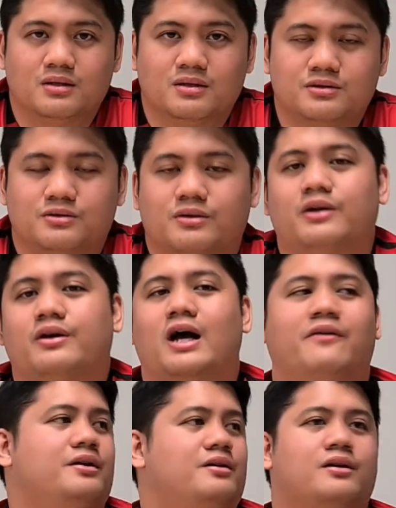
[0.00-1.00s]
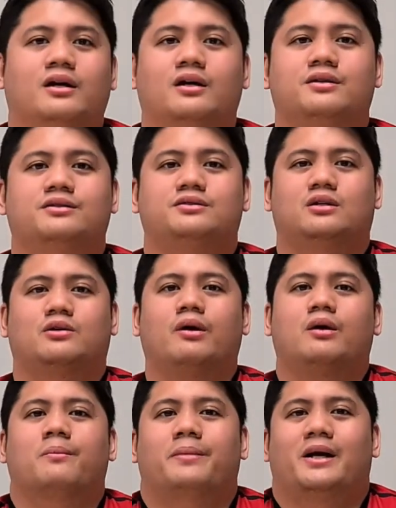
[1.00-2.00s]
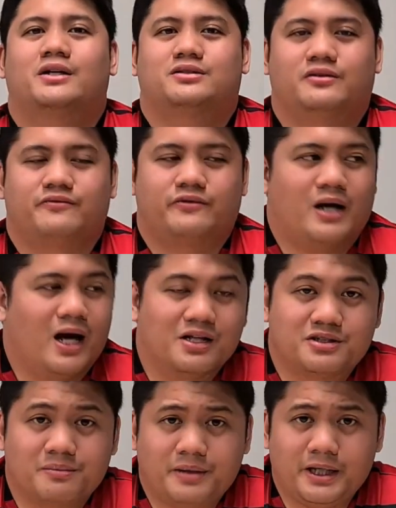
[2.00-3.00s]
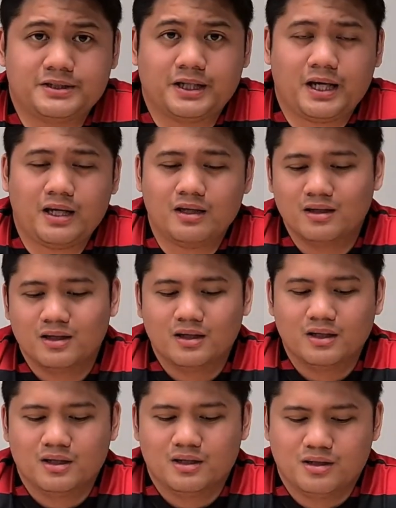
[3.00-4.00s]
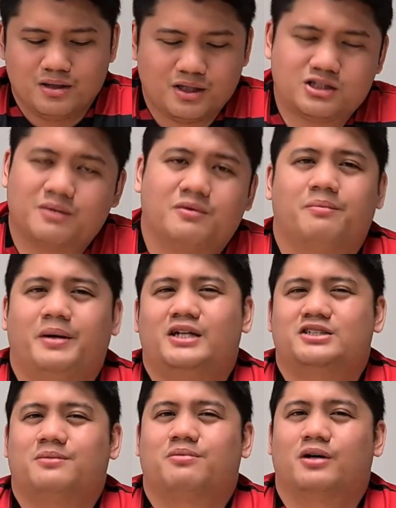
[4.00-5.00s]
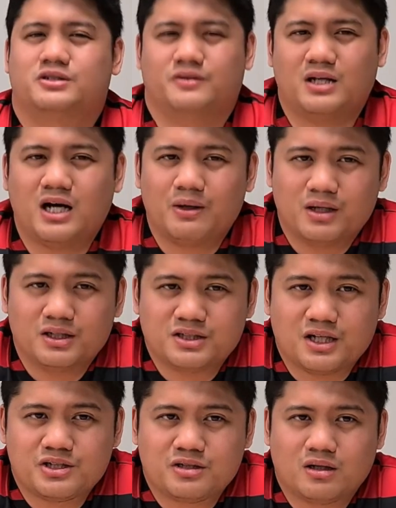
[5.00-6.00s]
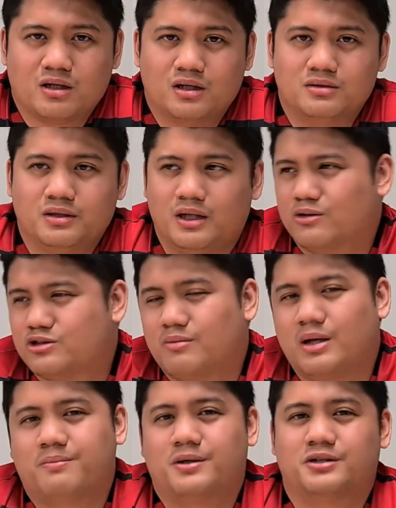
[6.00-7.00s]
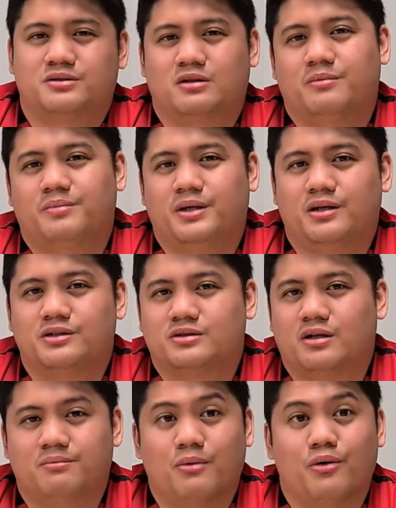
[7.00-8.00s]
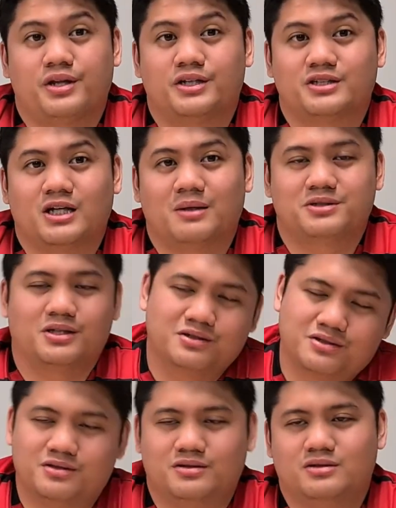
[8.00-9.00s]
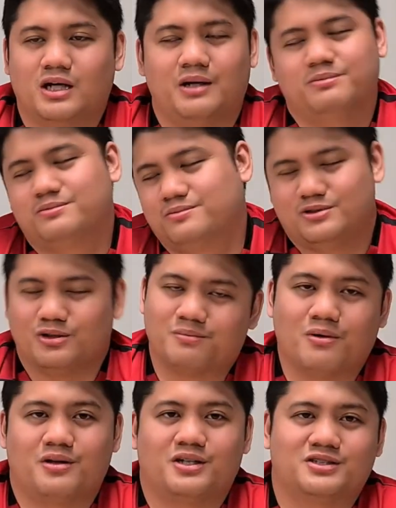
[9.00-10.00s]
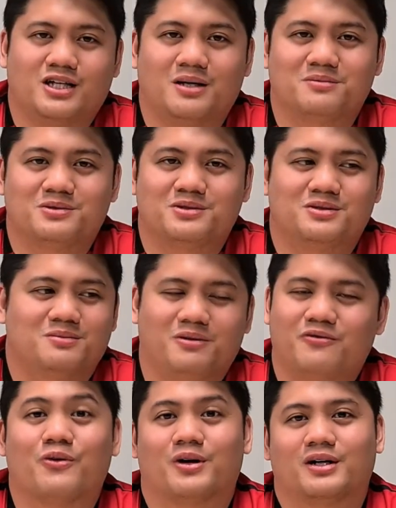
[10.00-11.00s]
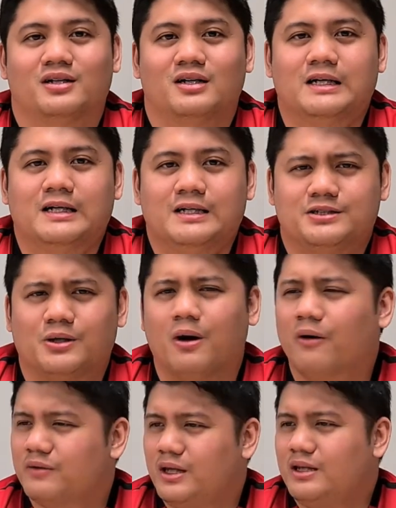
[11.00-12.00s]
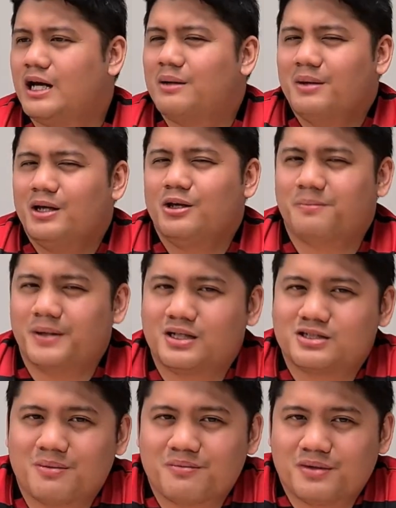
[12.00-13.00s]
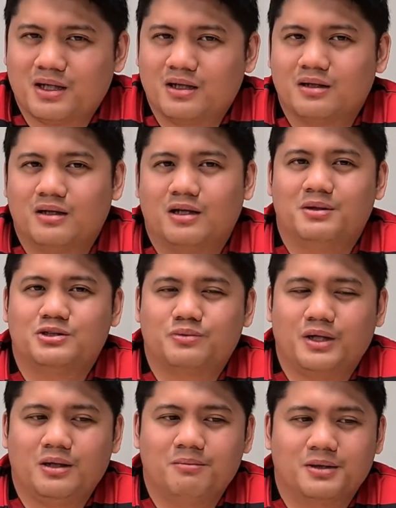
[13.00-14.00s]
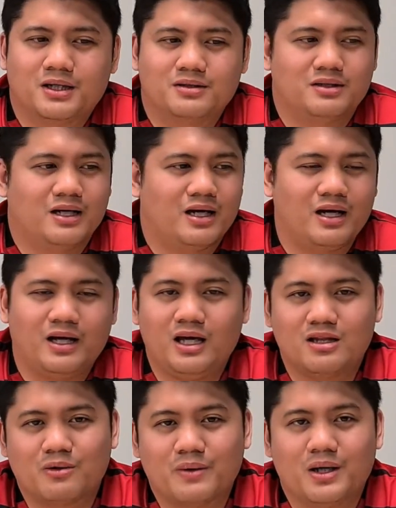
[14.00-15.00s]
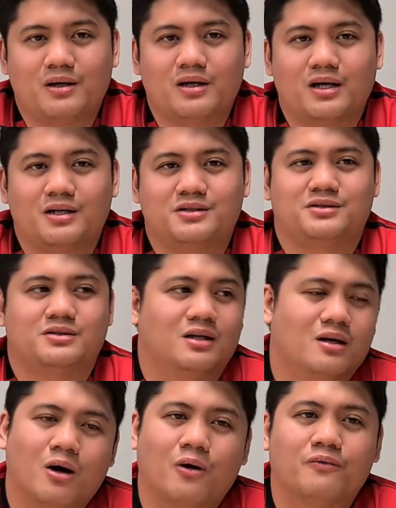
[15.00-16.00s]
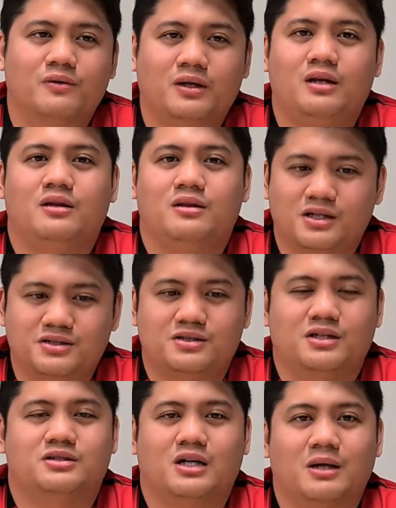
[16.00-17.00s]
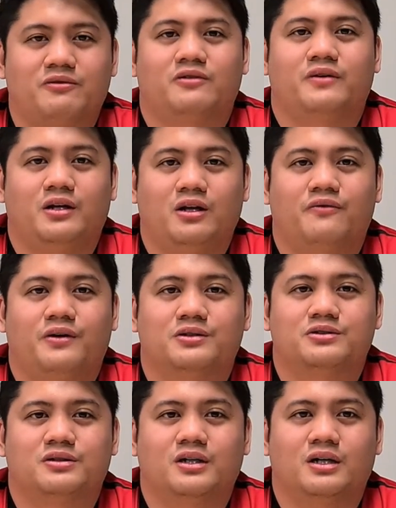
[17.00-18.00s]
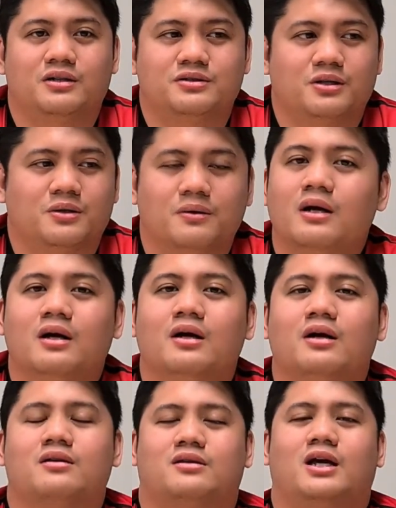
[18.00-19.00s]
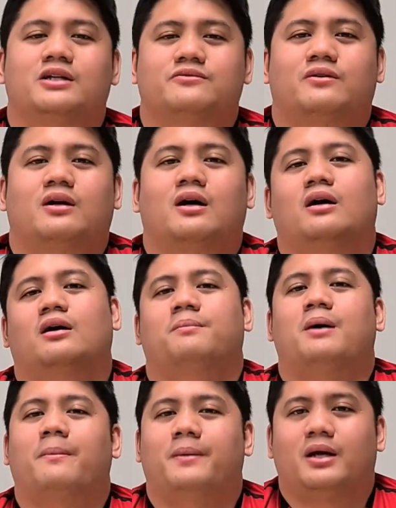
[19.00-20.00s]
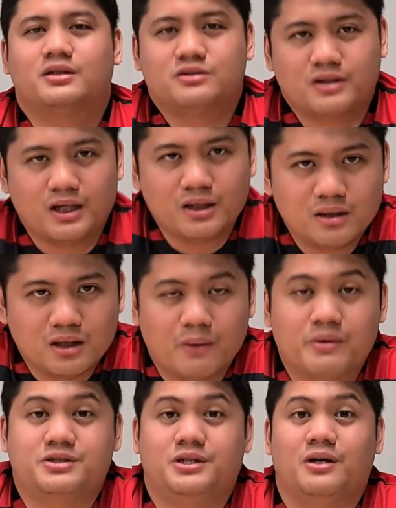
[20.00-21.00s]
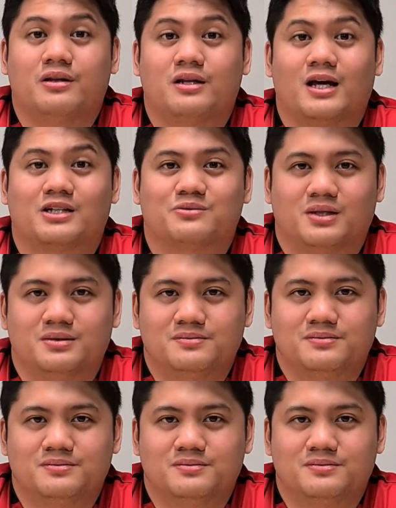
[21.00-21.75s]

So there you have it, you guys, a quick comparison for IELTS and PTE. Just some of the basic points that I want to touch on, and also my personal opinions on both exams since I took both exams before. So hopefully that made you pick something in between, but either way, you guys, hopefully this is a helpful video for you today. So thanks for hopping in today. I will see you on the next one.